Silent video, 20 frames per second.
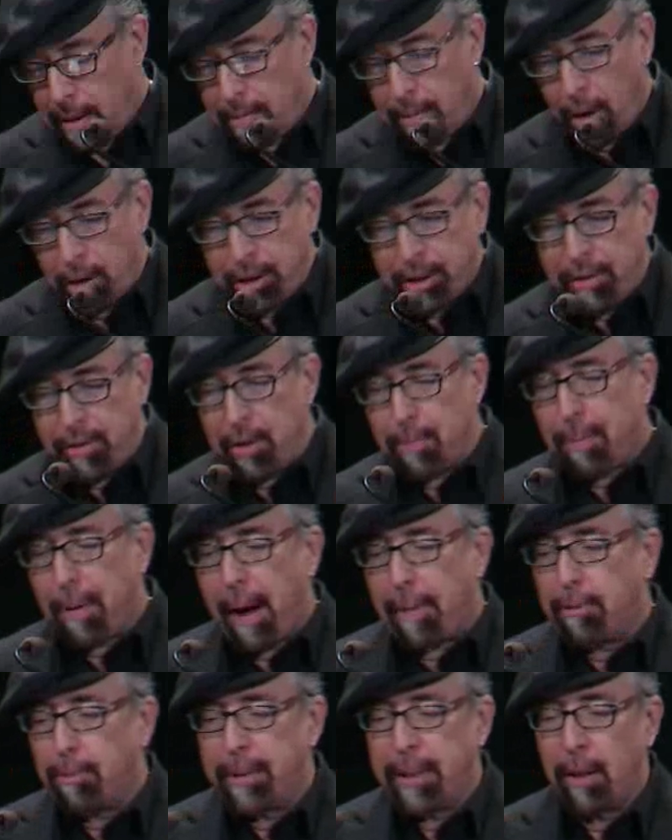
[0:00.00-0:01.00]
most of you
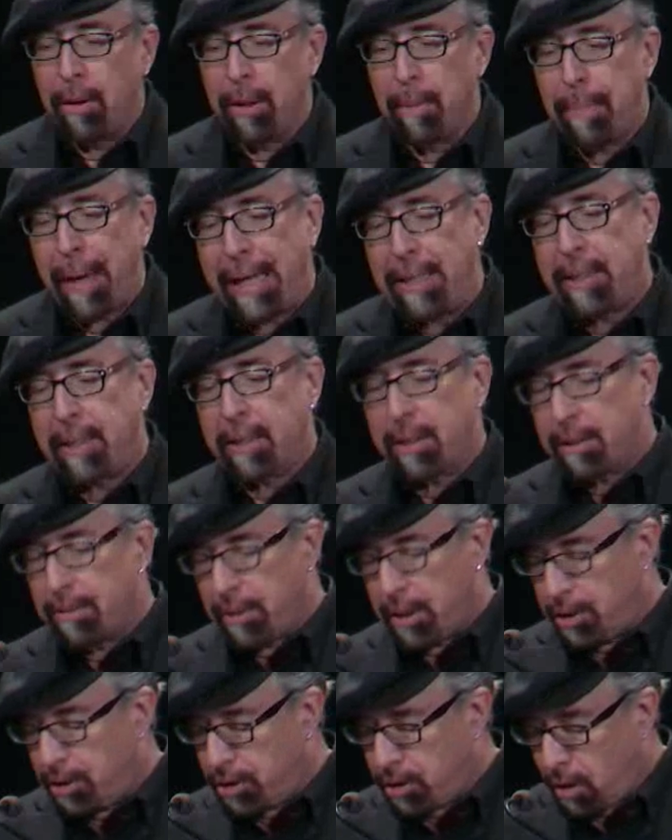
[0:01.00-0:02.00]
probably know the basics of
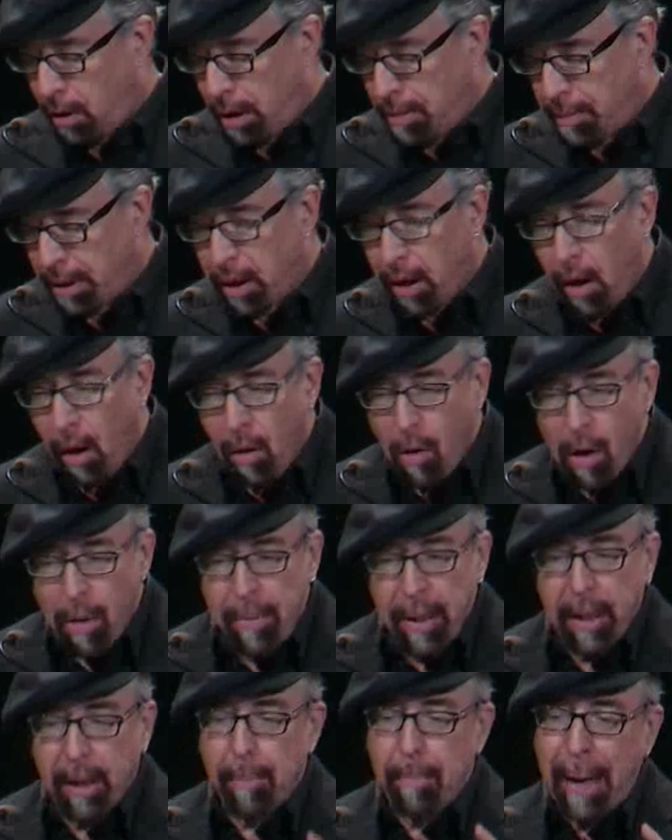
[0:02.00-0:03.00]
this story.
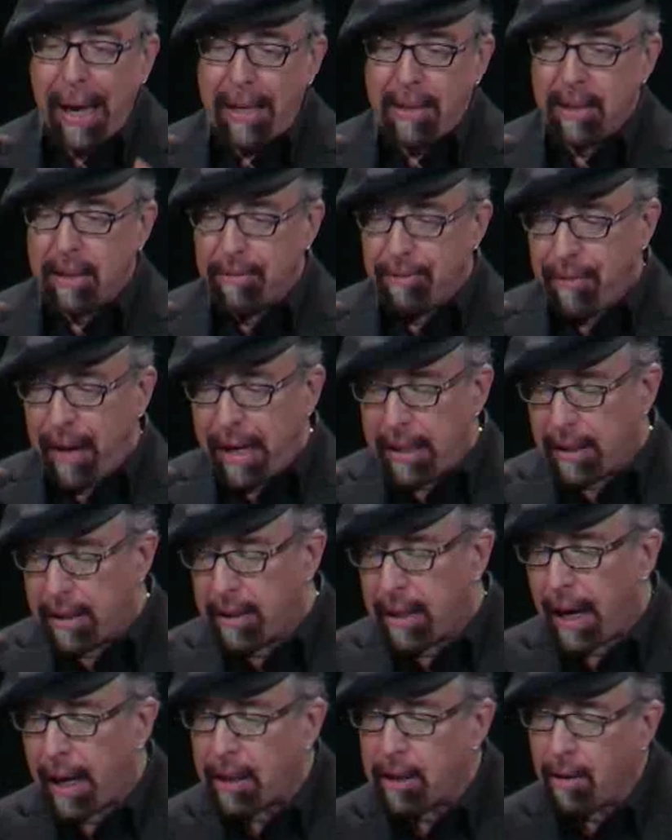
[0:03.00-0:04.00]
McCormick based the fake
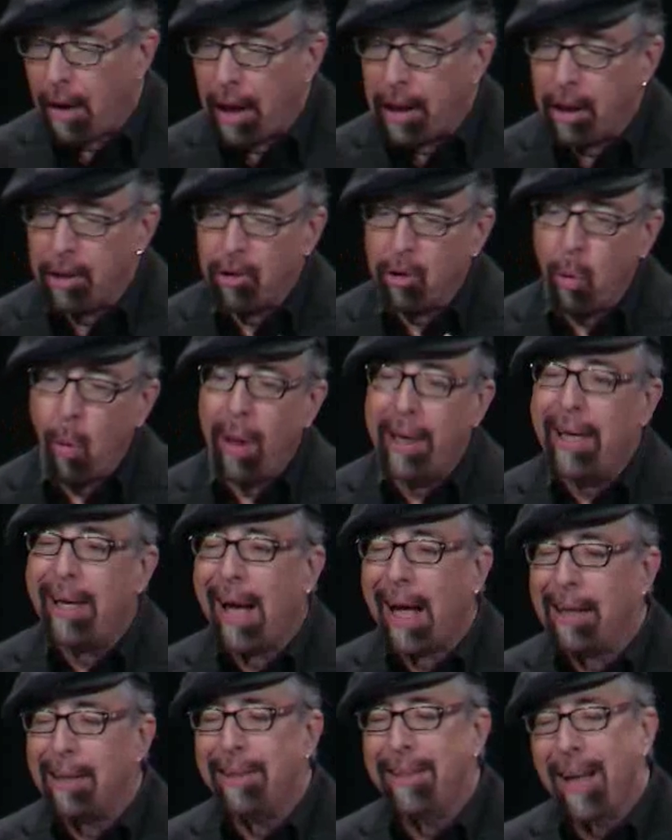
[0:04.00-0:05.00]
detector on a
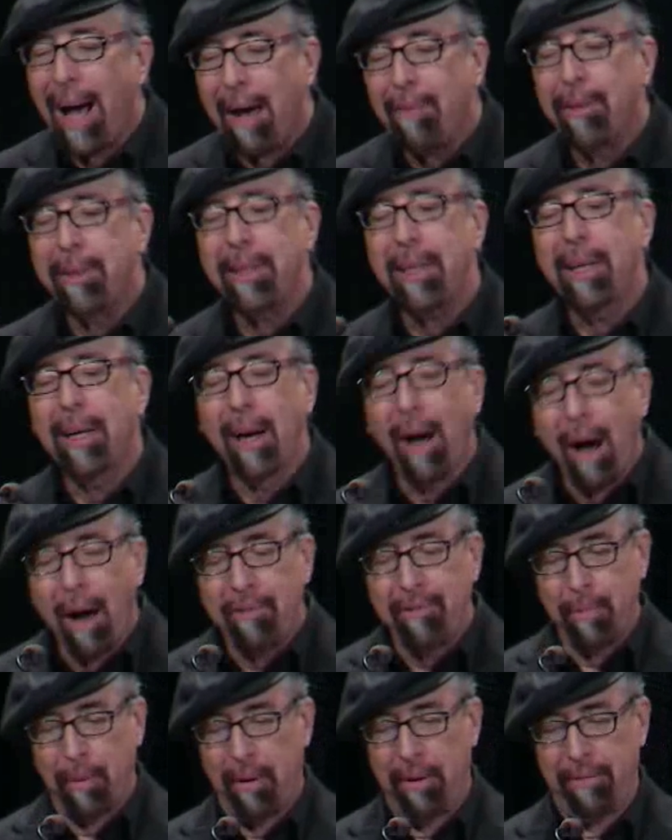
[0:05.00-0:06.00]
$20 novelty
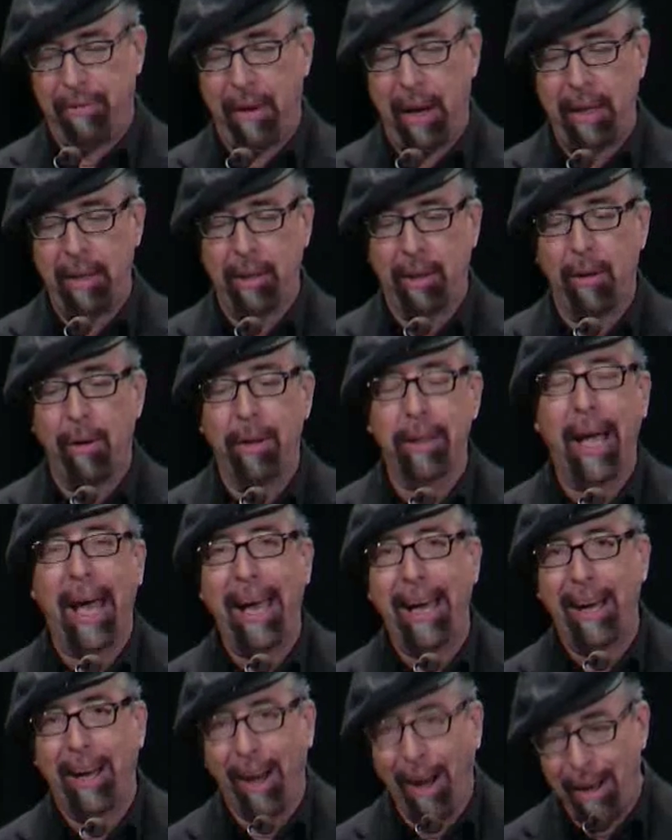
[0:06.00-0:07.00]
golf ball finder called a
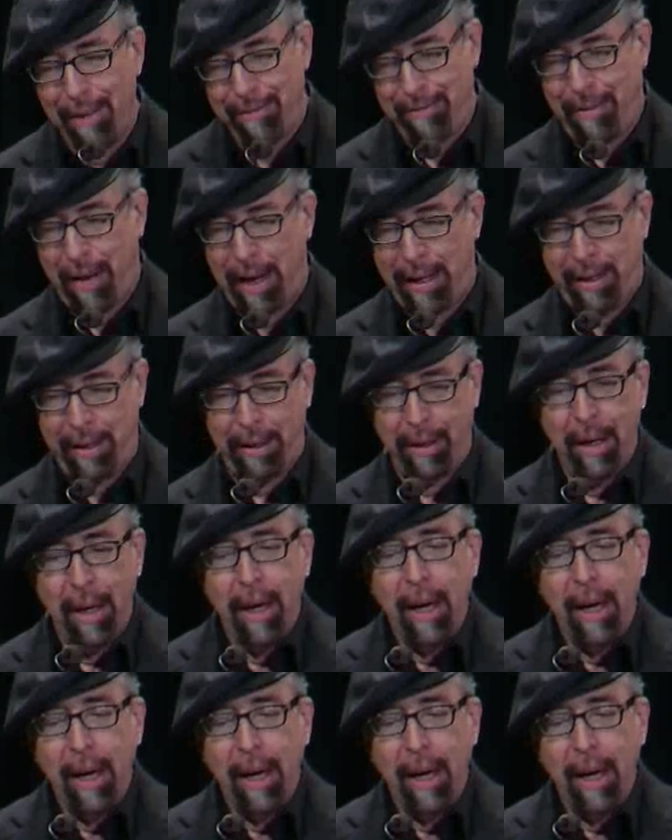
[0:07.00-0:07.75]
golf finder.